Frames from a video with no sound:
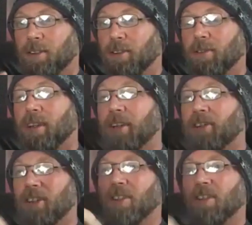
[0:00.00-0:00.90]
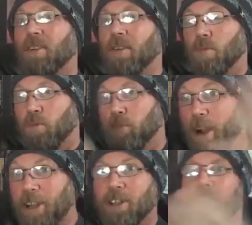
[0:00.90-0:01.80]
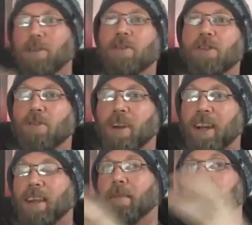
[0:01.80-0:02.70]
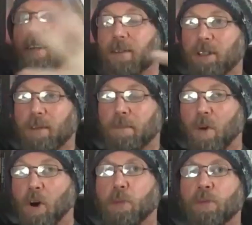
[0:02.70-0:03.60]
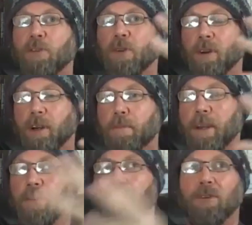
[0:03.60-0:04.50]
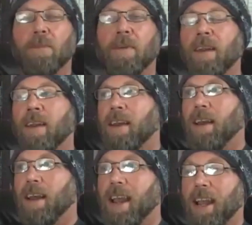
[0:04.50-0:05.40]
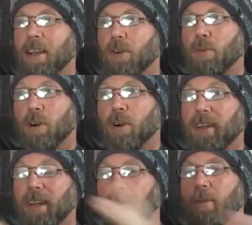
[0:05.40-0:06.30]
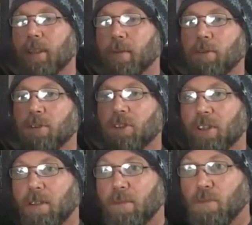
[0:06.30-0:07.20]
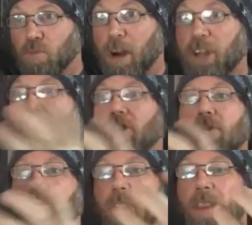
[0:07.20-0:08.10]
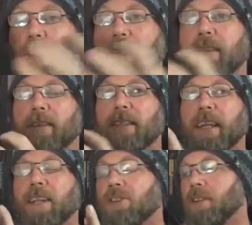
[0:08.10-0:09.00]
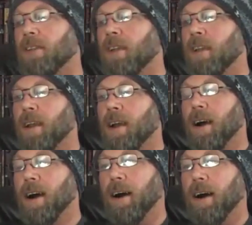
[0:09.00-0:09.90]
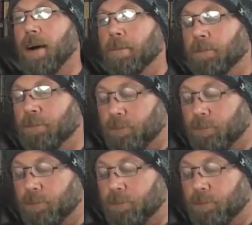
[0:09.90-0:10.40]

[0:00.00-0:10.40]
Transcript: you didn't just rush the dude straight in because it was an open floor in a big room, and you weren't dealing with someone who was just rushing you with lethal intention. And